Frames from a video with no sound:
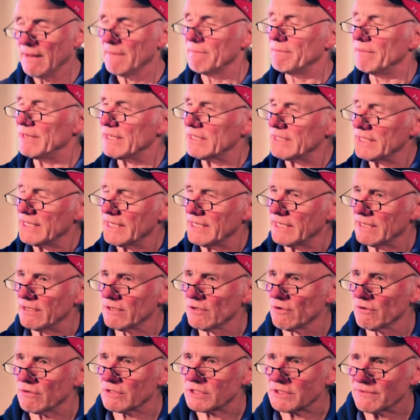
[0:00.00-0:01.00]
but it
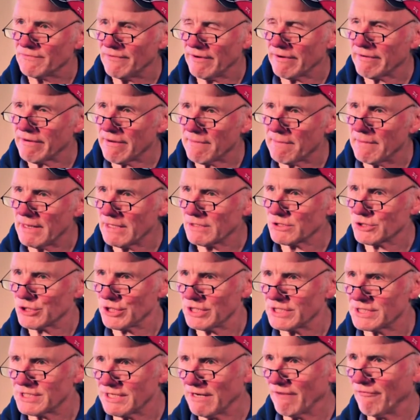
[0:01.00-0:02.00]
looks very much
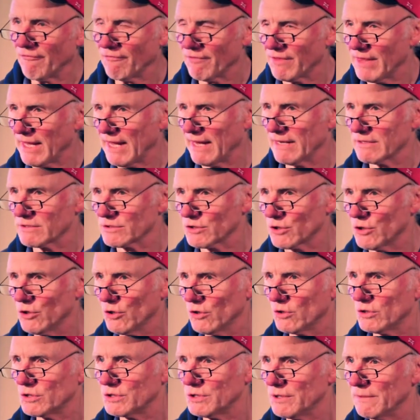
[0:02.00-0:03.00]
as if that
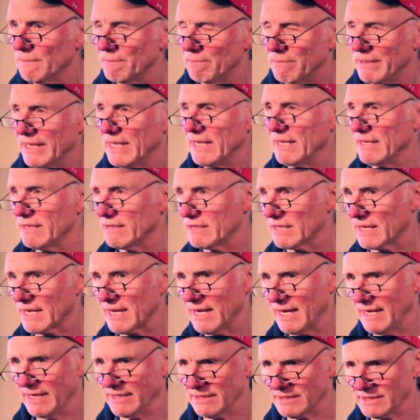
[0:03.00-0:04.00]
could be the
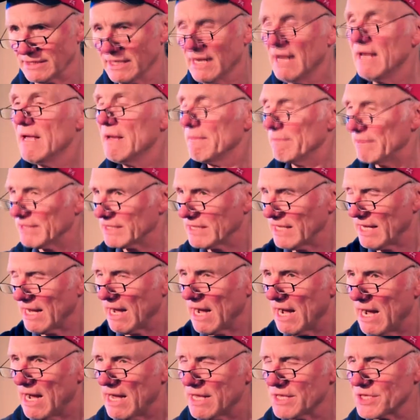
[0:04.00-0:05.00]
case. But there
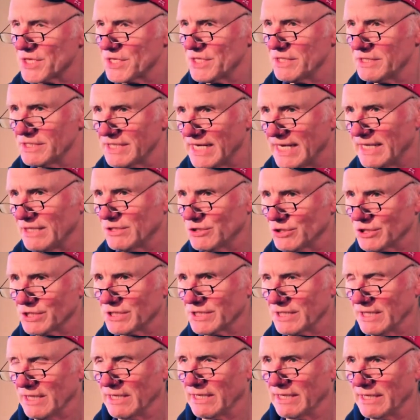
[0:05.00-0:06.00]
are other danger
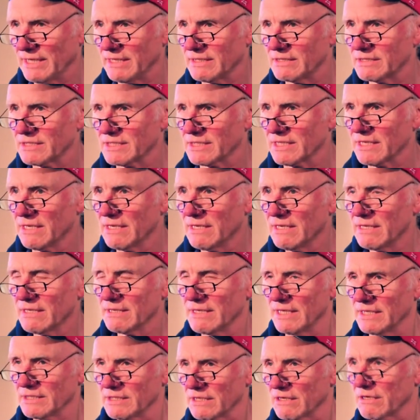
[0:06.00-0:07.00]
signs
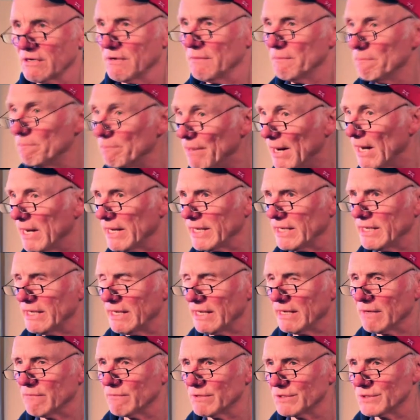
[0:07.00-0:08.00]
that are
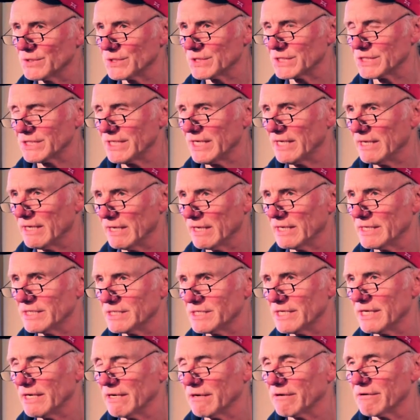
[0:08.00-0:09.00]
combining with the
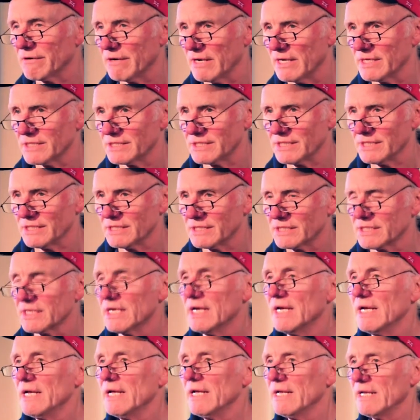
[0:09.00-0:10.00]
C-19 crisis
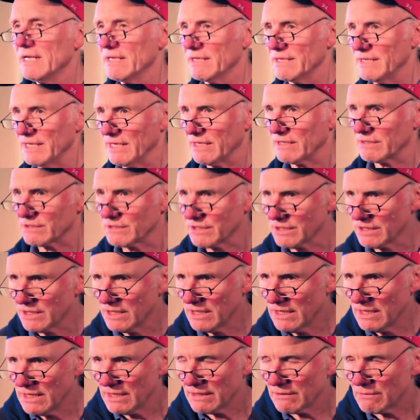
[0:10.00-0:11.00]
that
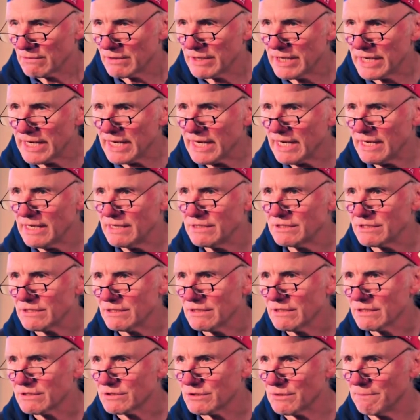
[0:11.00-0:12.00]
need
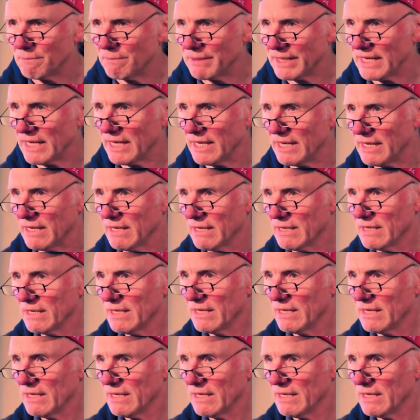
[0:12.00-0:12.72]
to be